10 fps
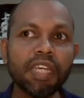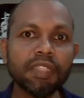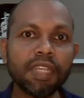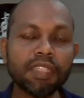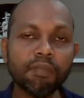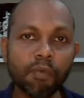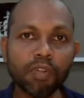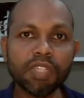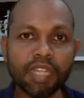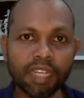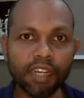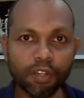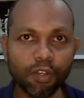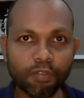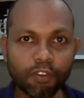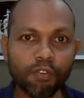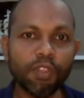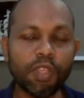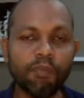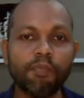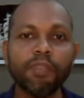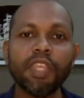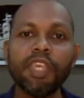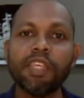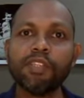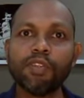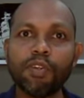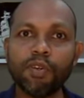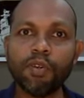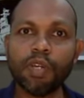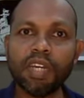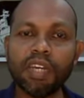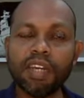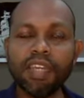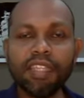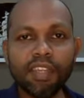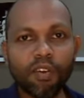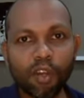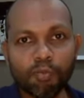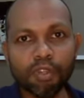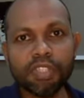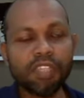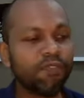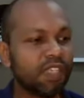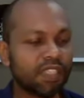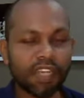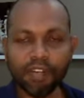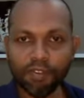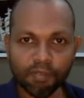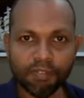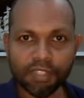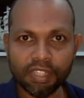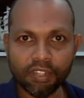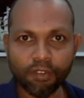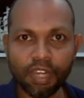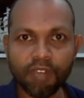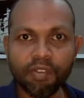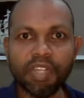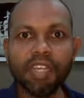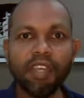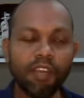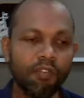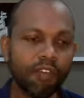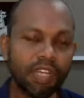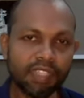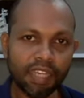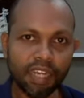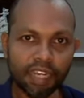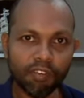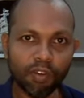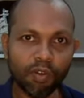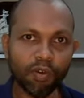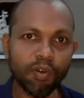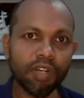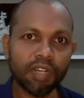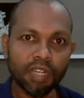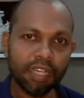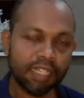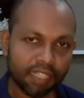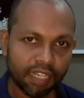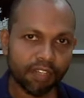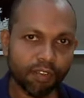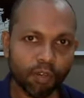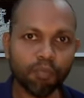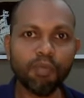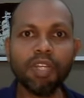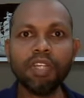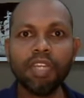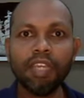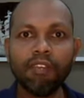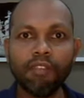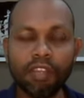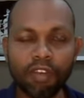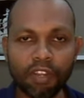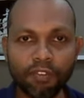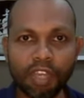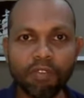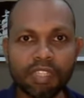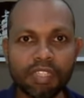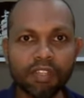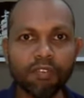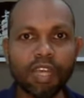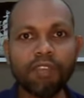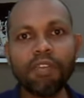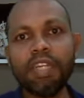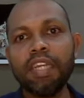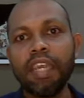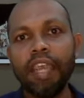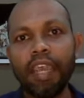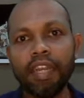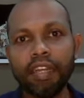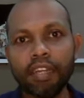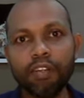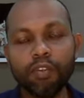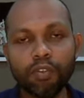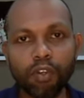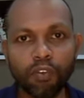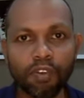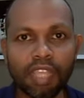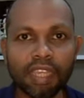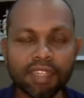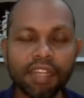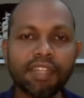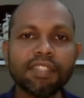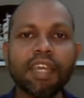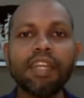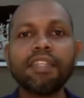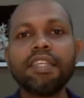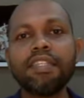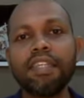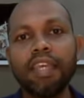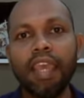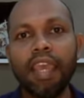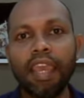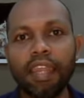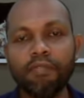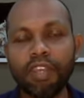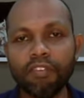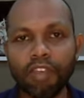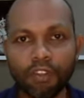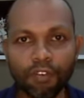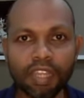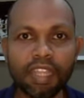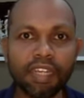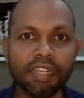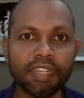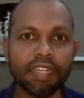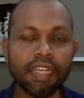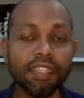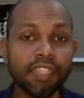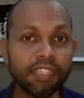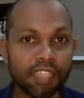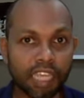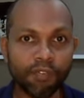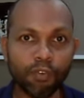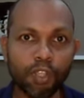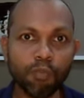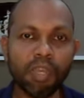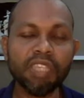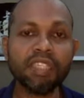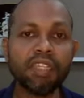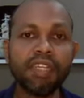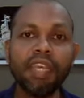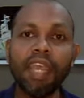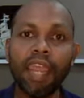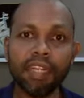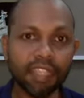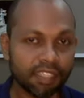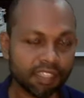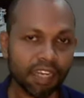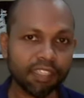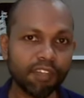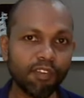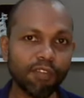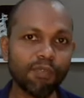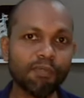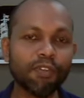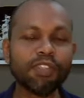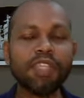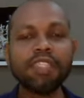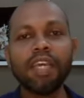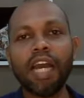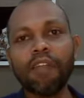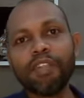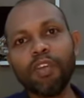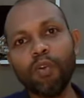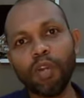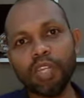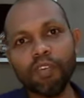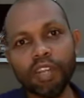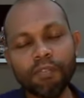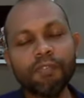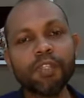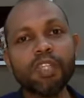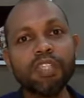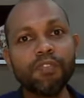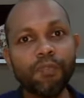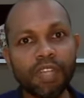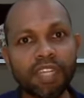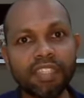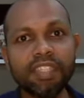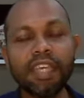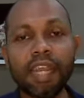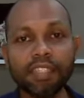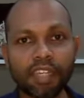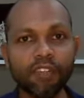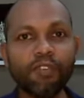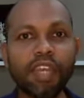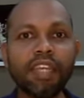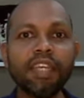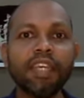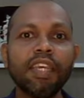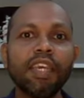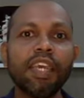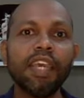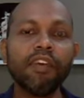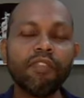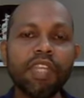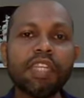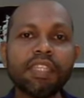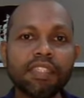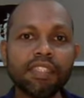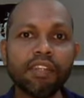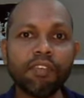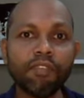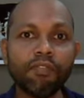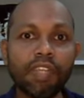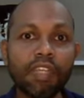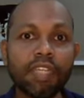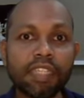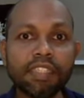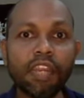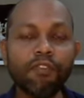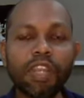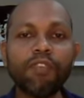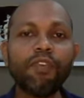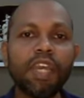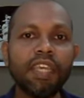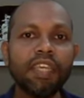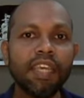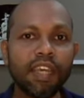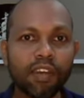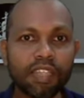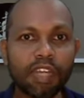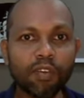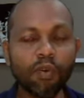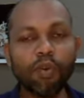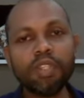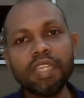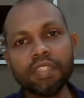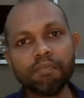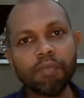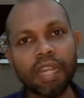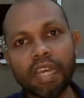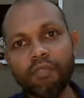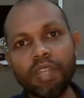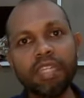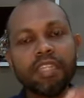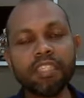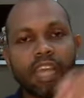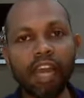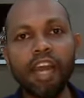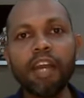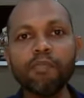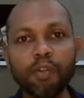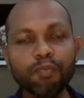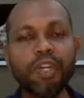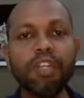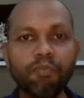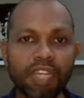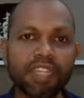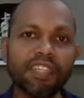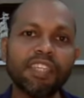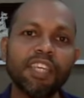That's the most critical document for them. So in the whole process, we start from the business requirement, we design our own internal development, we verify business requirement and go for the hazard risk analysis and verify that this is safe for the patient, and then start the development process. After the whole development process is finished and certified, we test and verify that all these parameters are properly met.